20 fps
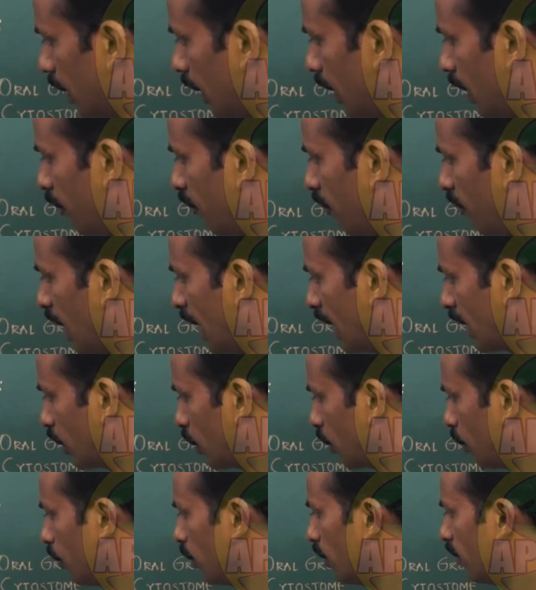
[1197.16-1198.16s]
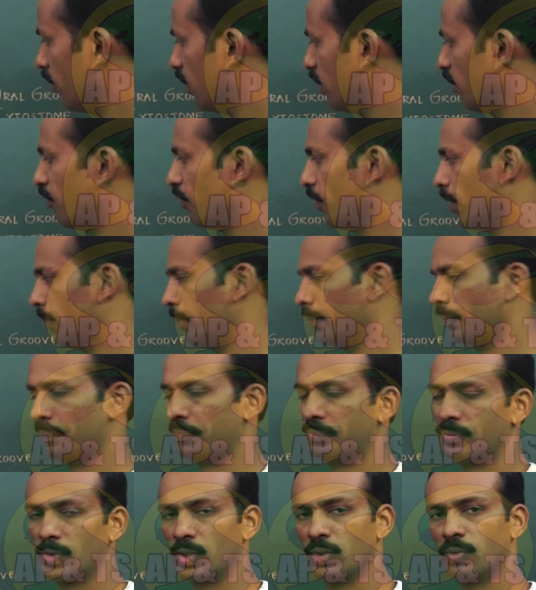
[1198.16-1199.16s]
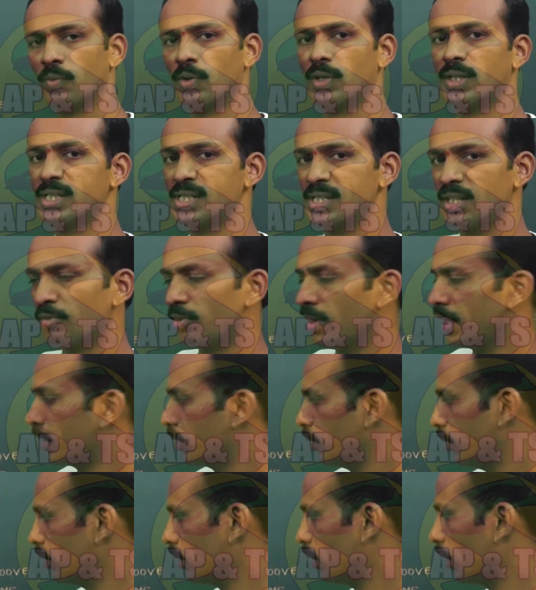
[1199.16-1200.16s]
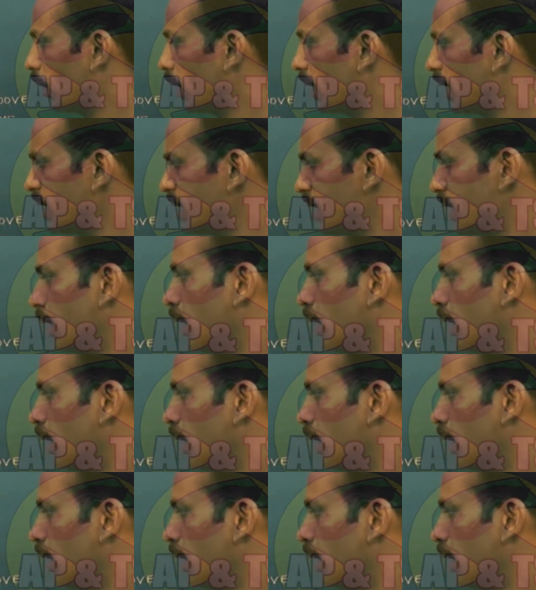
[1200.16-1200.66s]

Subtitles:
a vacuole will form. What is that vacuole called as?